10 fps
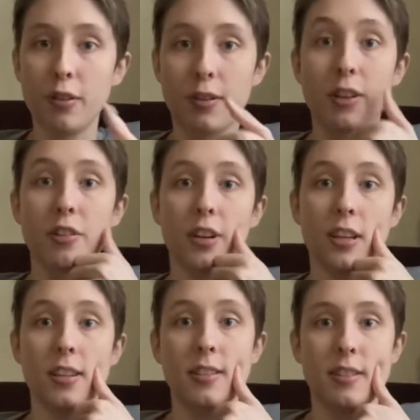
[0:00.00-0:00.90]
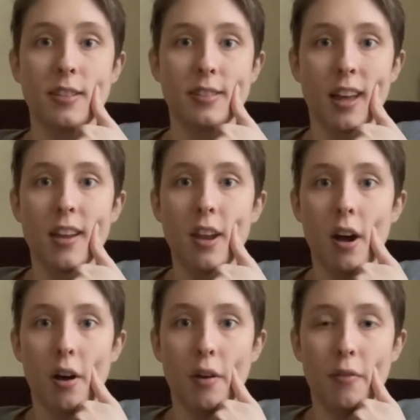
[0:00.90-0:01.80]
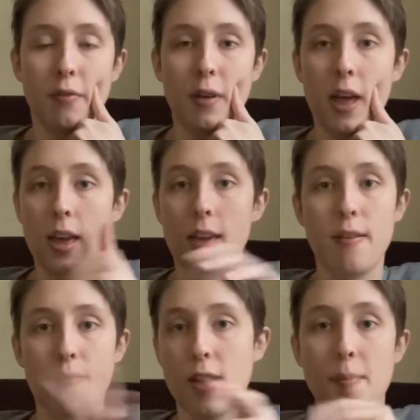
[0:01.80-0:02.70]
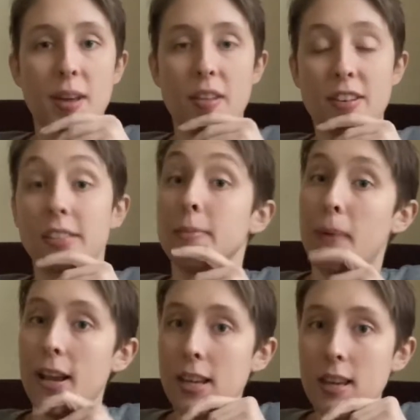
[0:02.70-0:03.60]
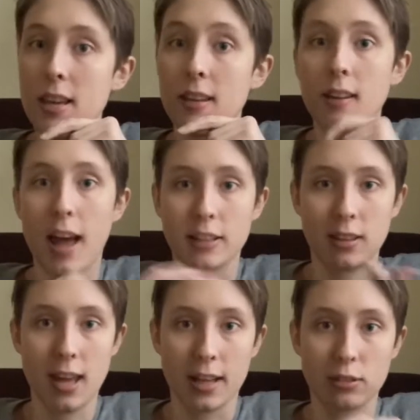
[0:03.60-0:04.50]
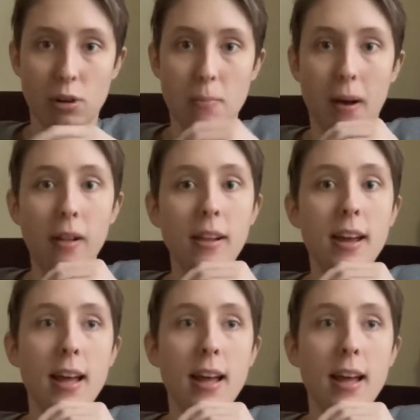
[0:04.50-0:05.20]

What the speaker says: Victor is the son of a family that does mining at the asteroid belt.